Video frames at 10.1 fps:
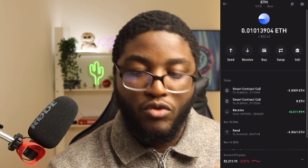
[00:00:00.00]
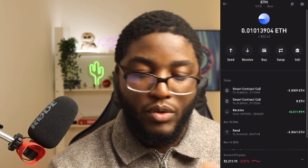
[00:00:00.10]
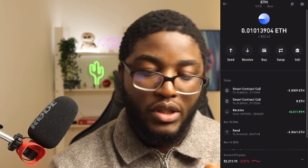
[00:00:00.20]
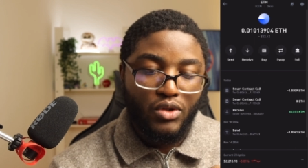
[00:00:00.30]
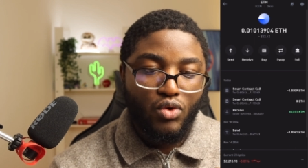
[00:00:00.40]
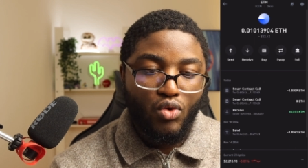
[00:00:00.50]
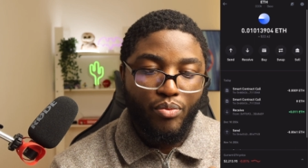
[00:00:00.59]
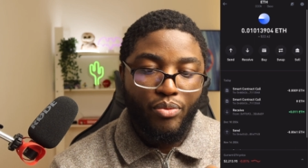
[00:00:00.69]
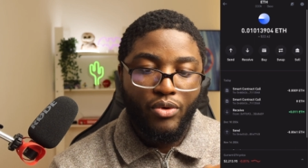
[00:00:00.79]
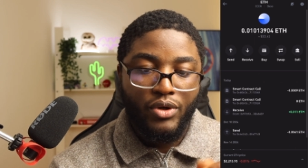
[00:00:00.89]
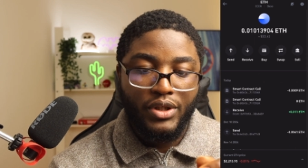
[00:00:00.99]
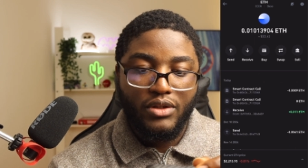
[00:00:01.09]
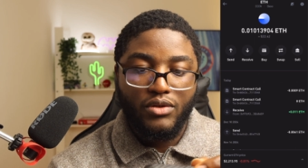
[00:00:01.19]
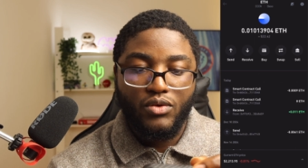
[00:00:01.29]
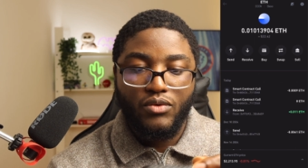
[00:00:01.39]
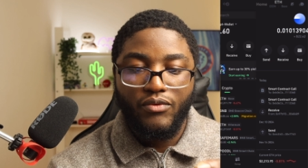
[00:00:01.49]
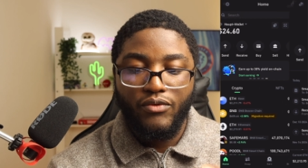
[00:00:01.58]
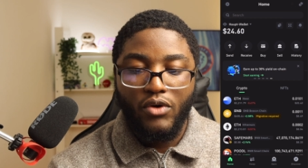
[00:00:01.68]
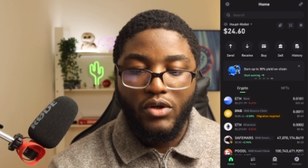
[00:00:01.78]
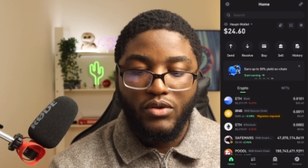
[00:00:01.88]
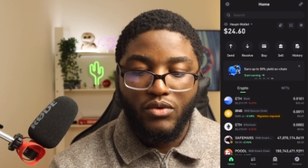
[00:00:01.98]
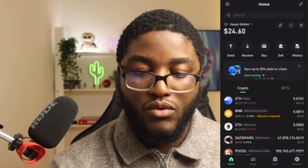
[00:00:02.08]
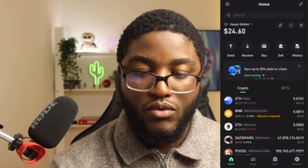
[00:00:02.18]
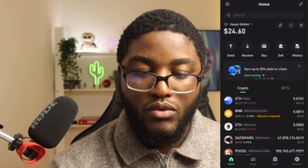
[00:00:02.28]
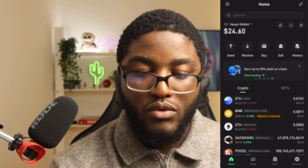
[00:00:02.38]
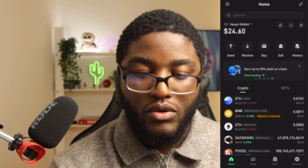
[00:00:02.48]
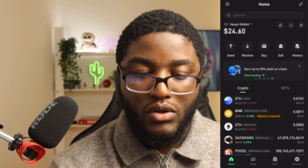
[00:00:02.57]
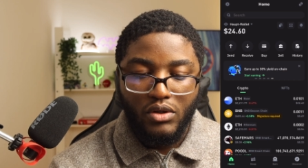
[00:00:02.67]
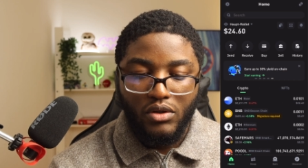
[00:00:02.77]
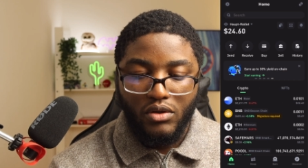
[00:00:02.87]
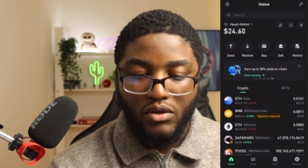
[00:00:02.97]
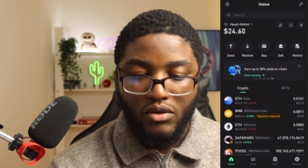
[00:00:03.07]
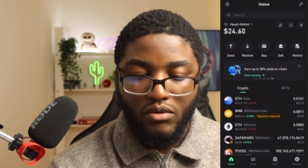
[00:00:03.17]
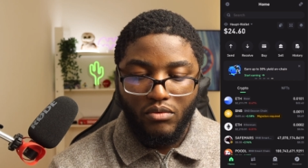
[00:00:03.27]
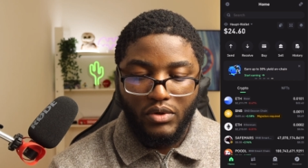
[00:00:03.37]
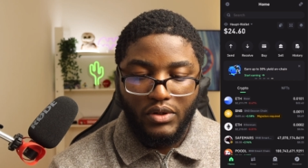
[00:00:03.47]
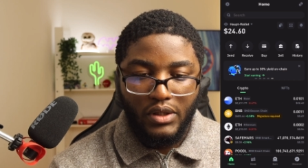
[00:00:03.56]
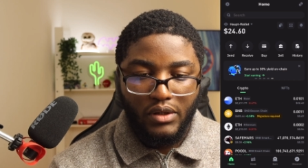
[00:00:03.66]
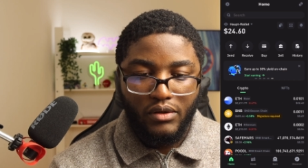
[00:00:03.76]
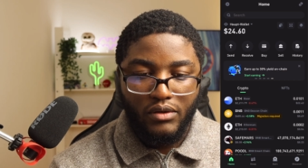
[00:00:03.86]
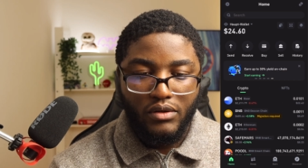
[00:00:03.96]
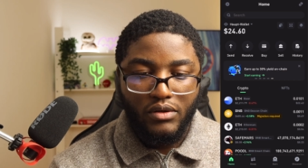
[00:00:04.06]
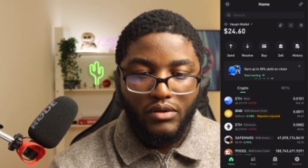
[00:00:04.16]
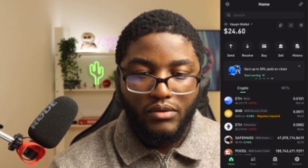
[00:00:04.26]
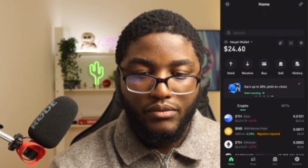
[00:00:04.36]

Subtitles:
22.42. One second.